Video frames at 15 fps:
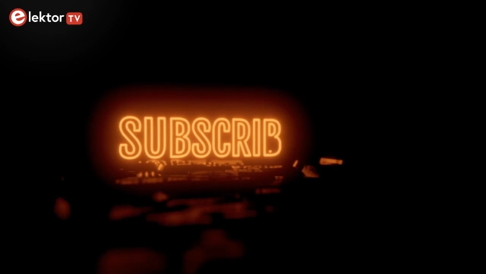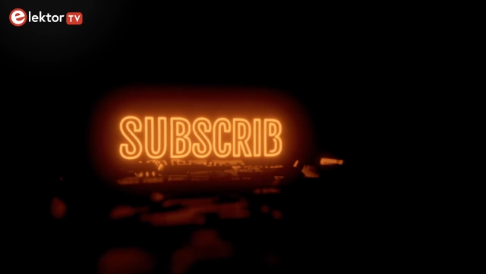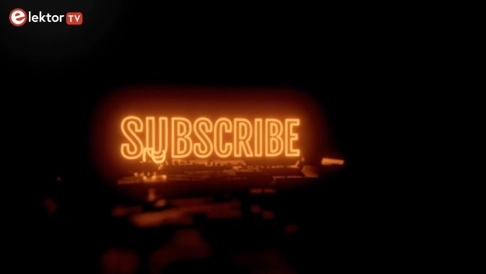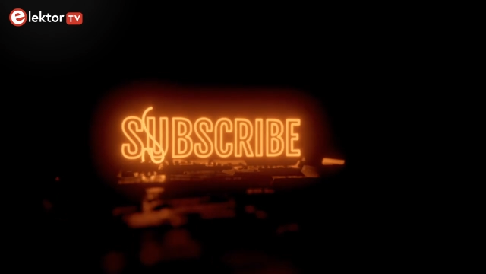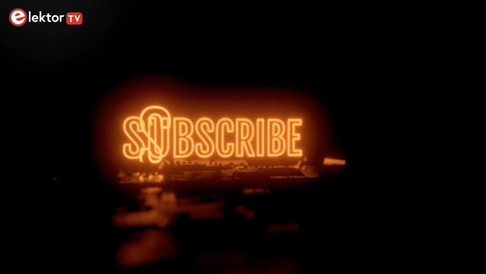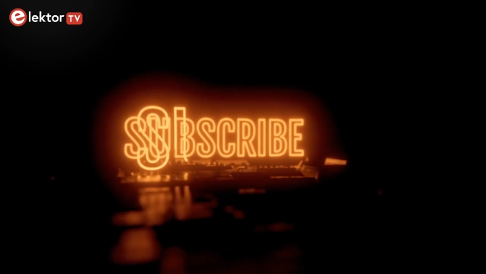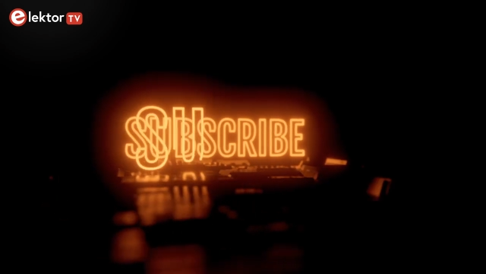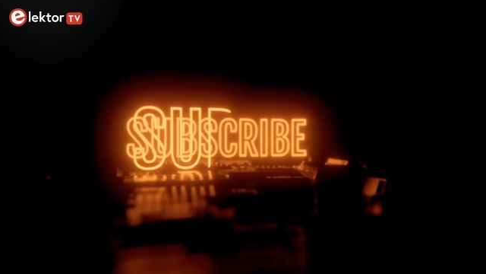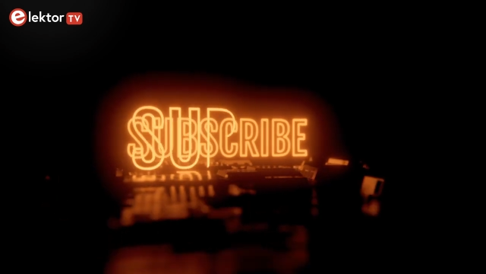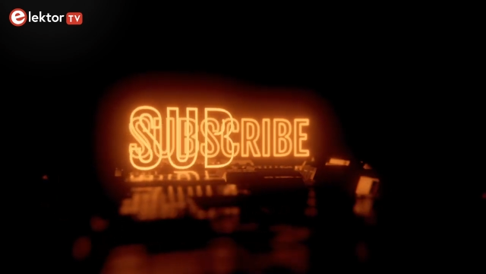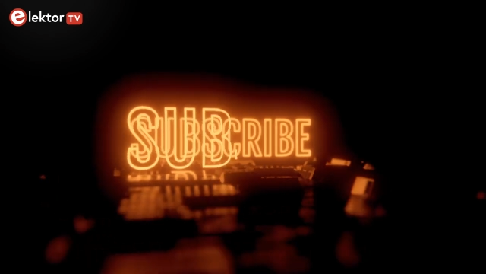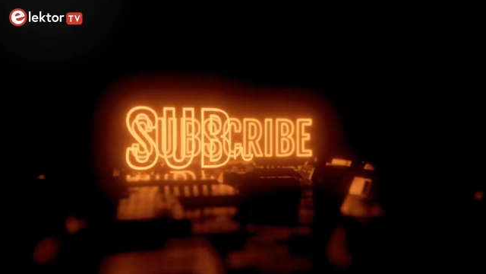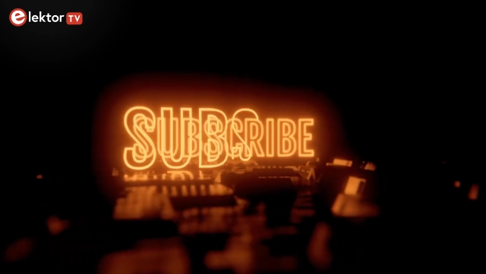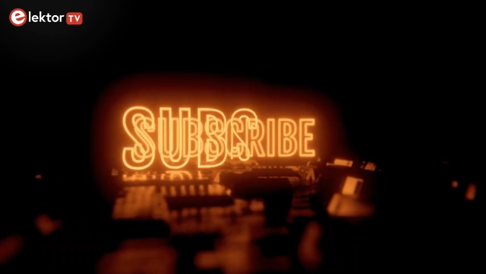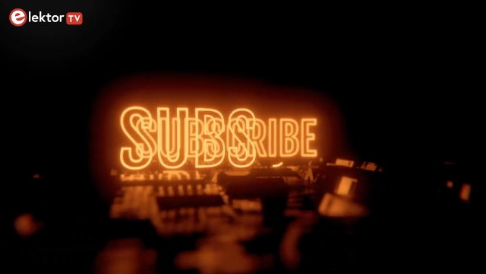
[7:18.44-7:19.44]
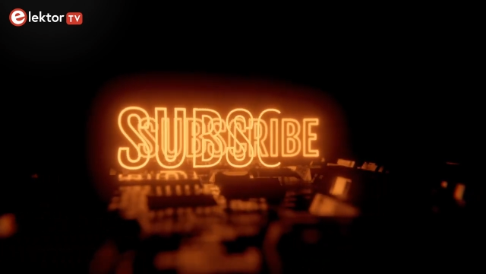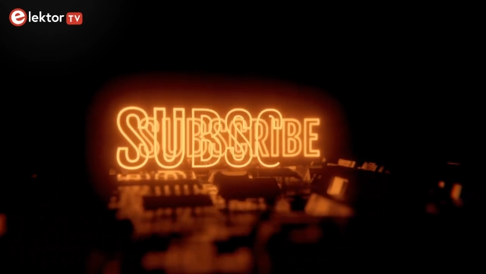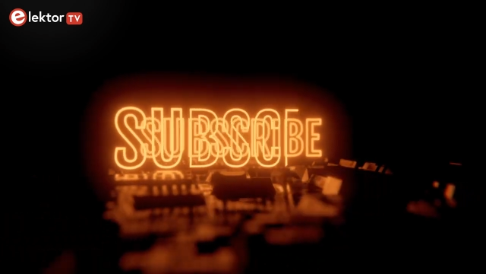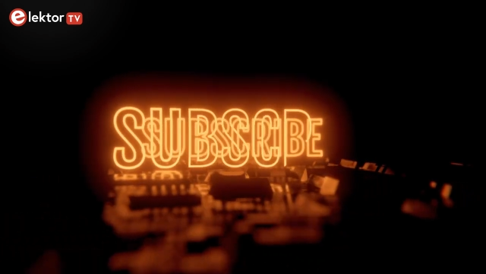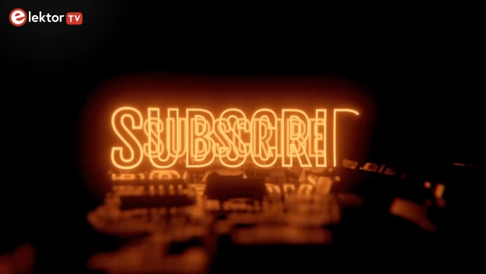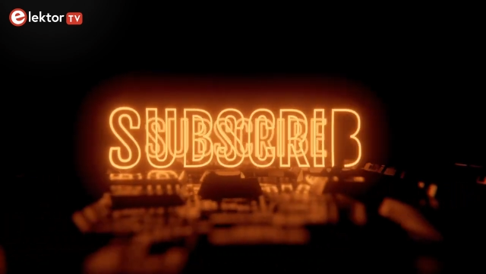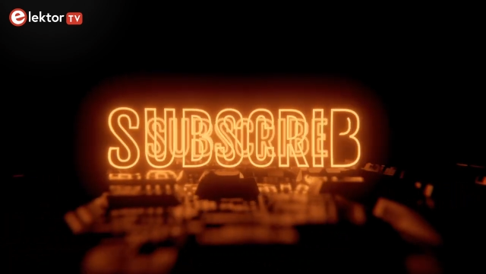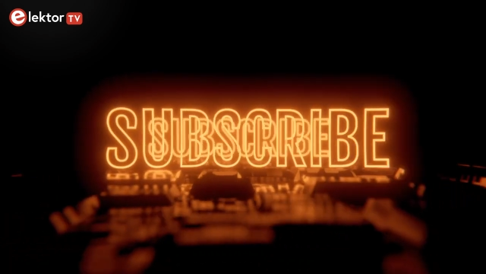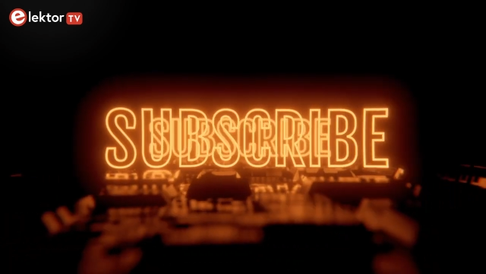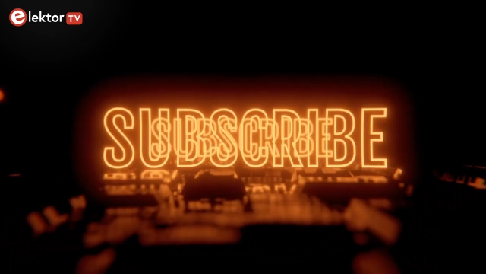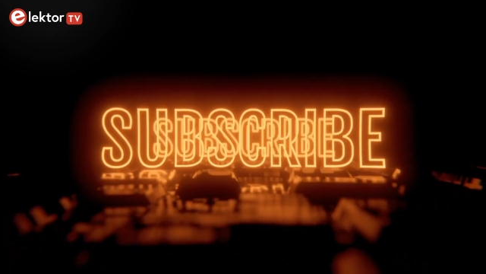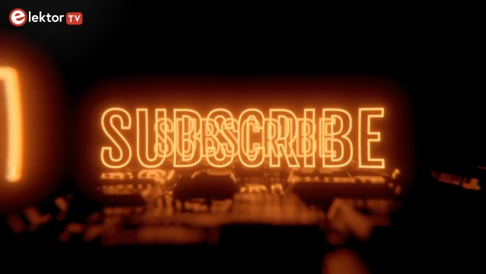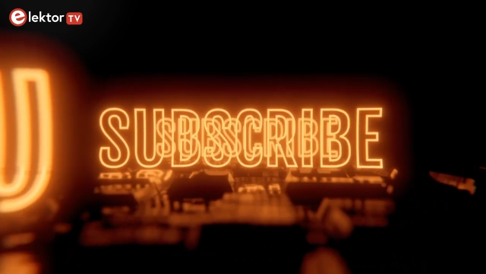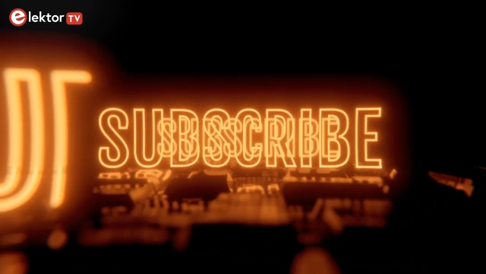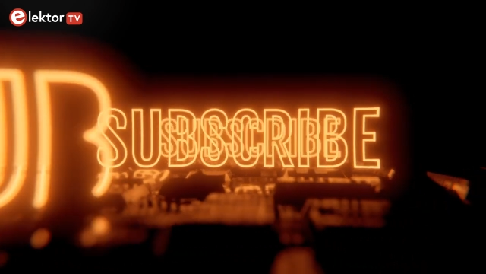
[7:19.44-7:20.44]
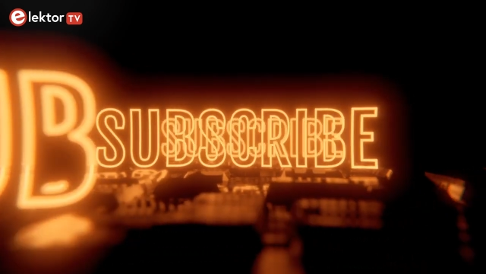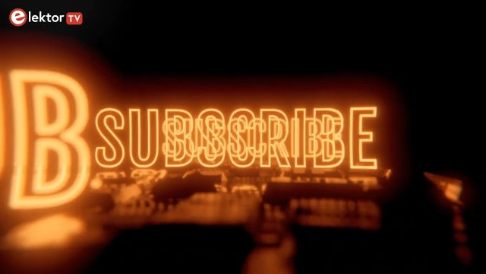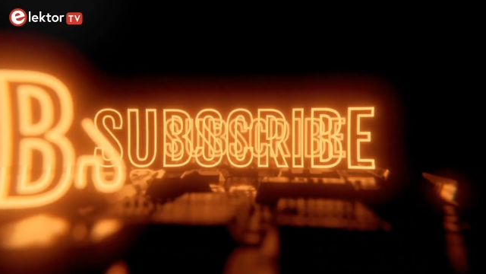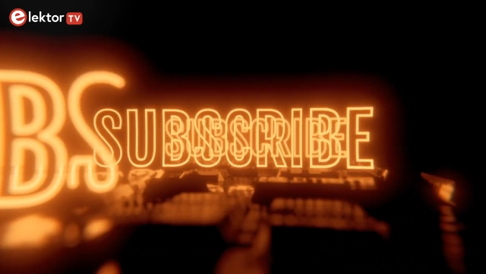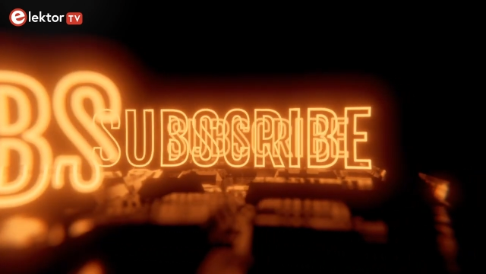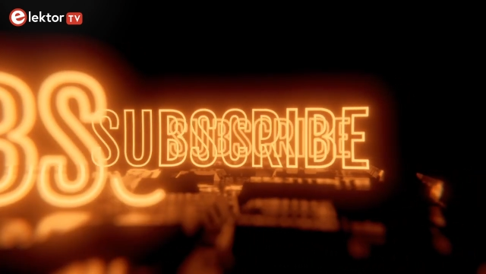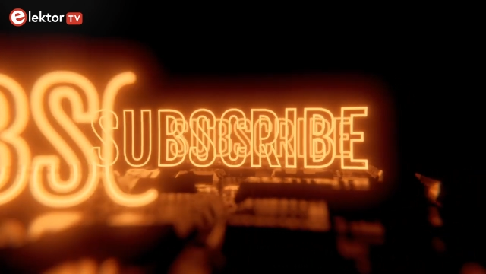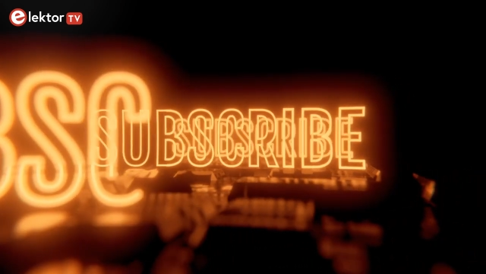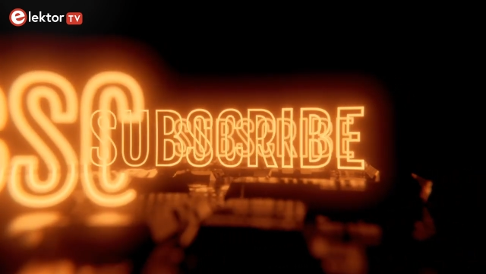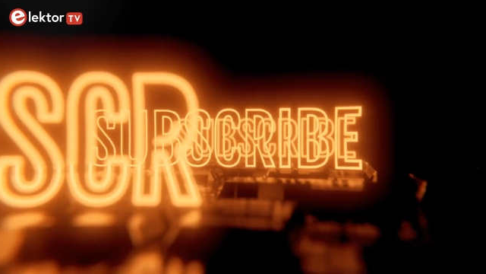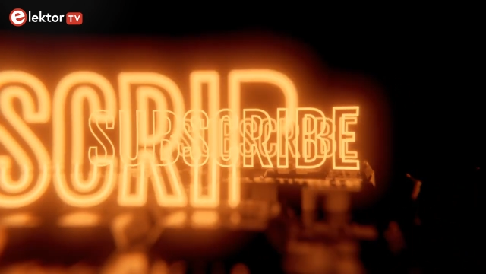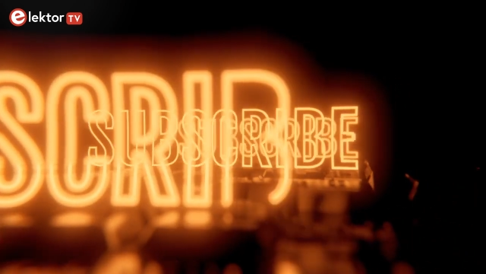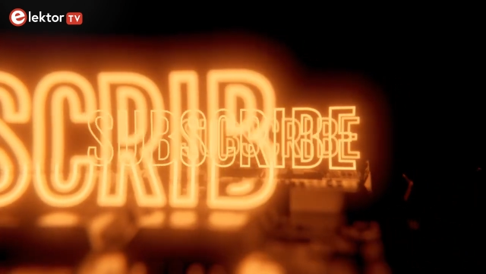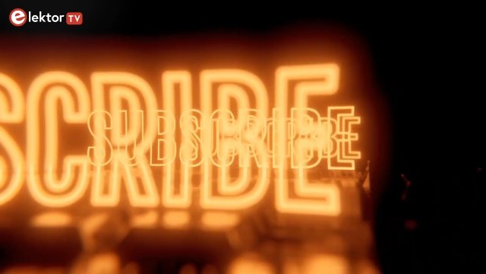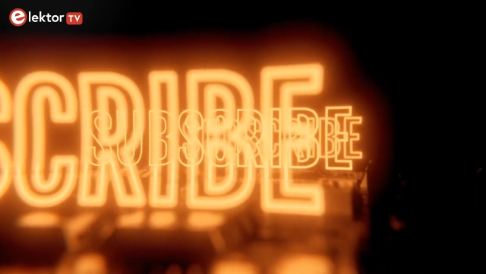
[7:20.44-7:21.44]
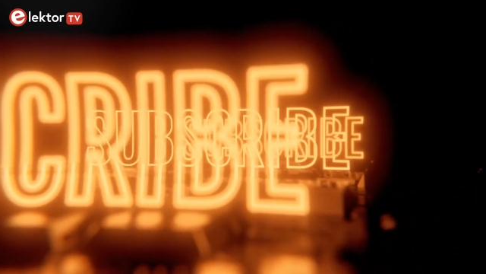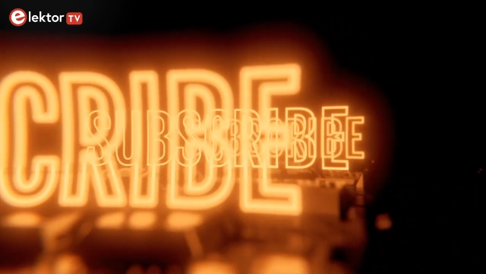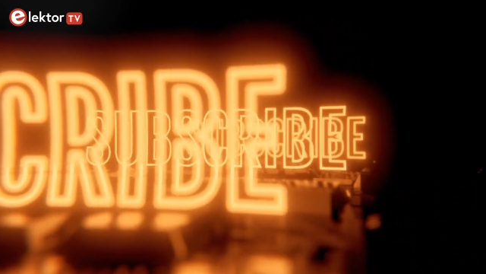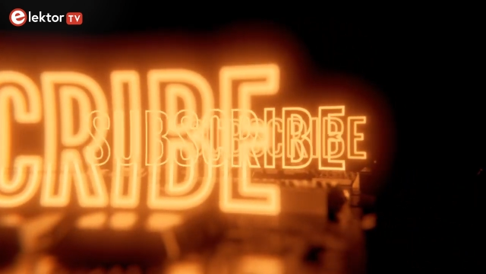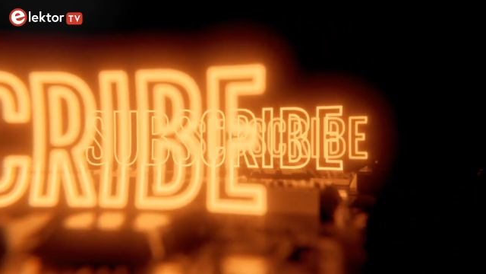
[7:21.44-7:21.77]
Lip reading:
(no speaker visible)